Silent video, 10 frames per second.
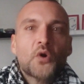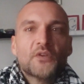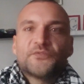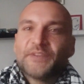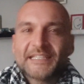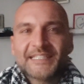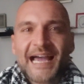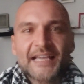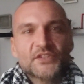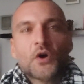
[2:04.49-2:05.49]
All fixed
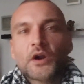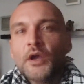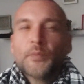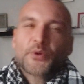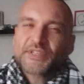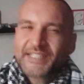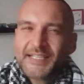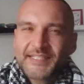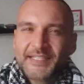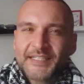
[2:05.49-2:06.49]
signs are
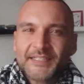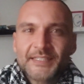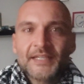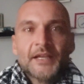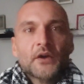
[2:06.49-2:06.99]
persistent.